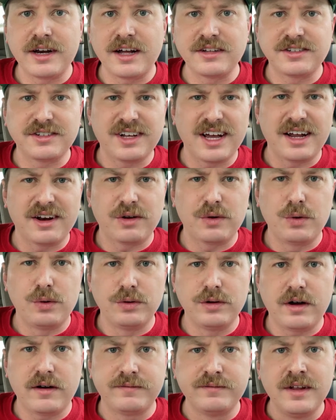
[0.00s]
Now it's kind of
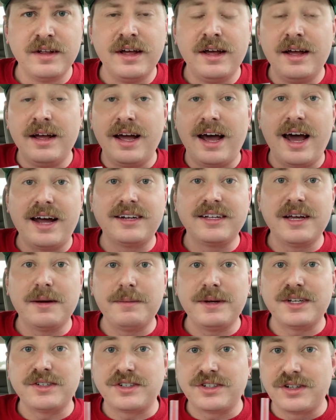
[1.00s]
cooled off. I had to get
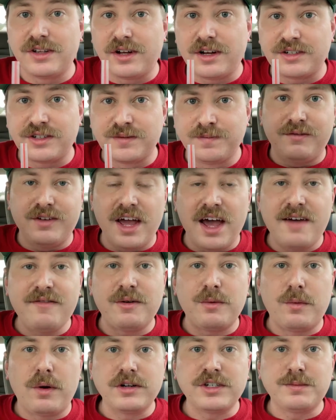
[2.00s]
me a slush. If you
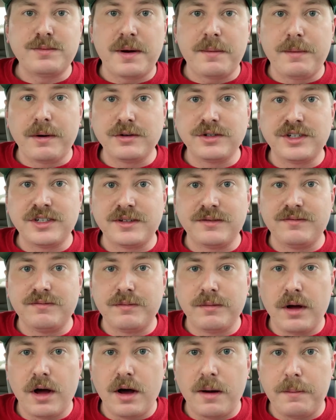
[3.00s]
haven't watched my Bursting
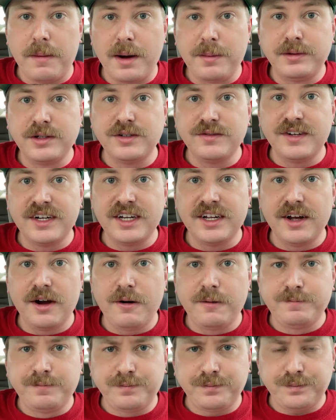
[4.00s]
Bubbles
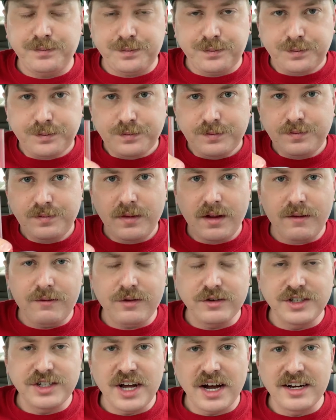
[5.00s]
video
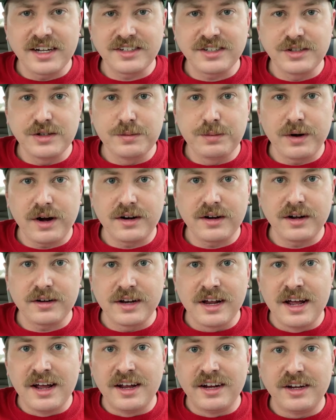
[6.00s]
for Sonic's new
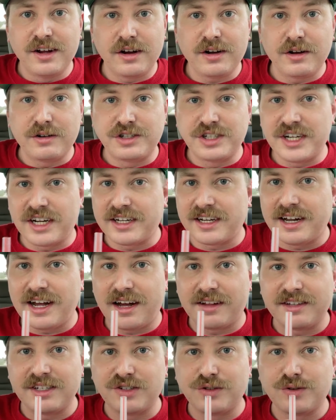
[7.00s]
product, y'all go check it
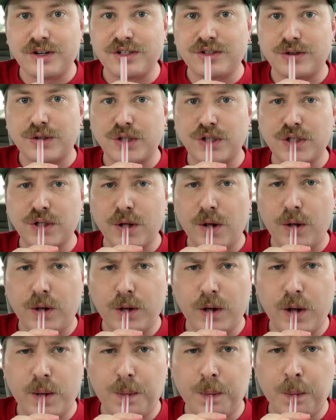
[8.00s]
out. These drinks are so
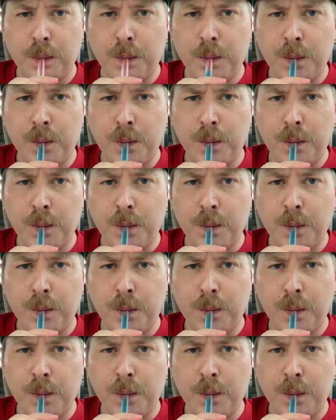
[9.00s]
good.